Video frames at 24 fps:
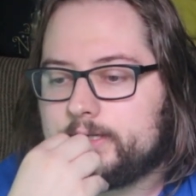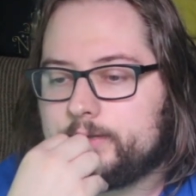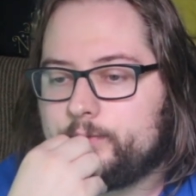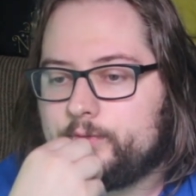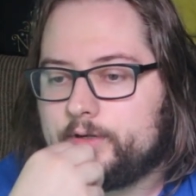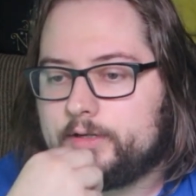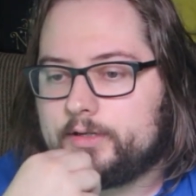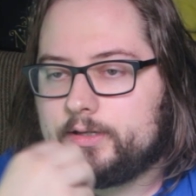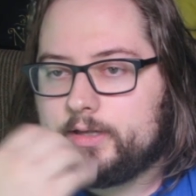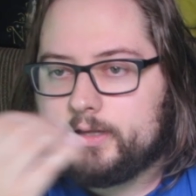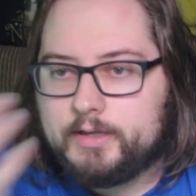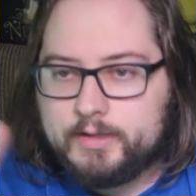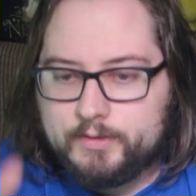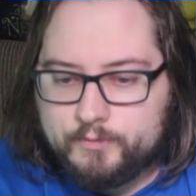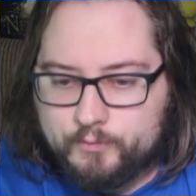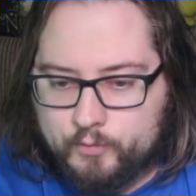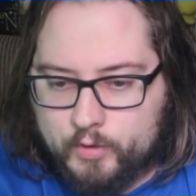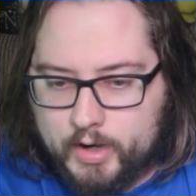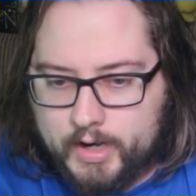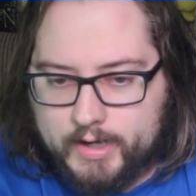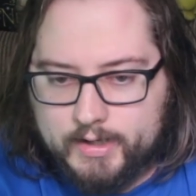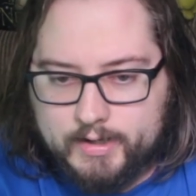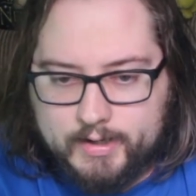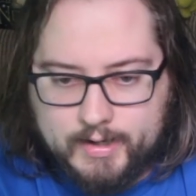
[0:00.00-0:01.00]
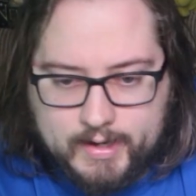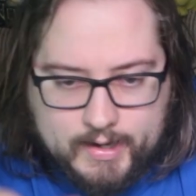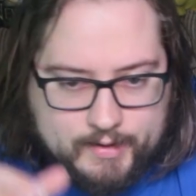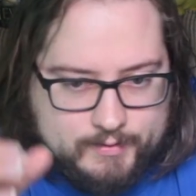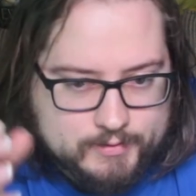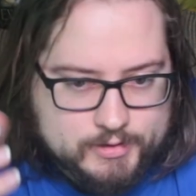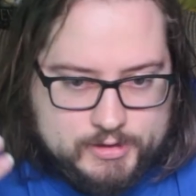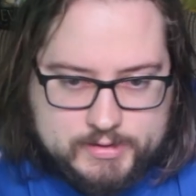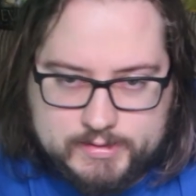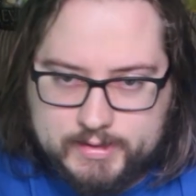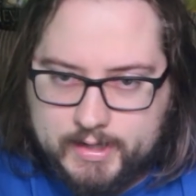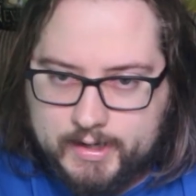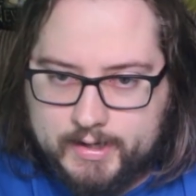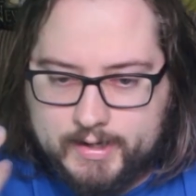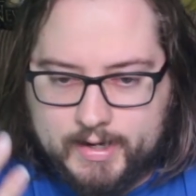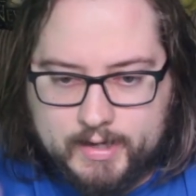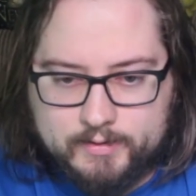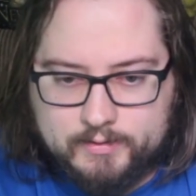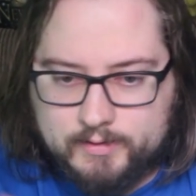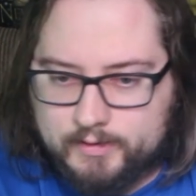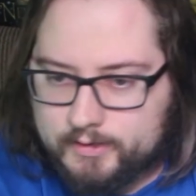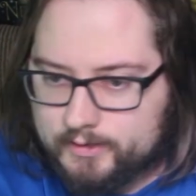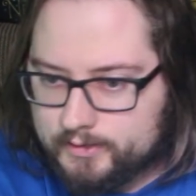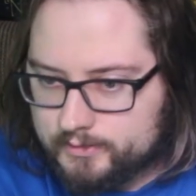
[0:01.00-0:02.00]
I want to like write out and just get it
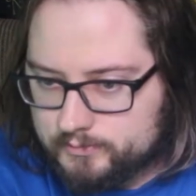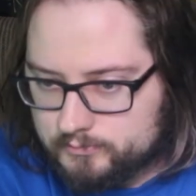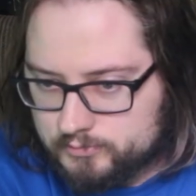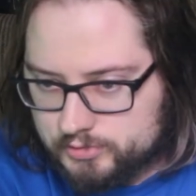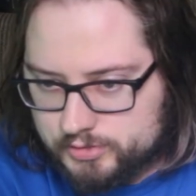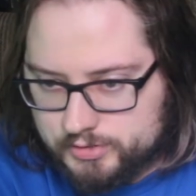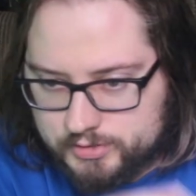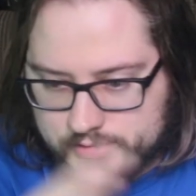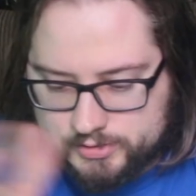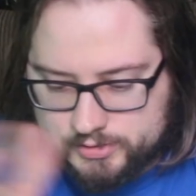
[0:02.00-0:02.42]
out there and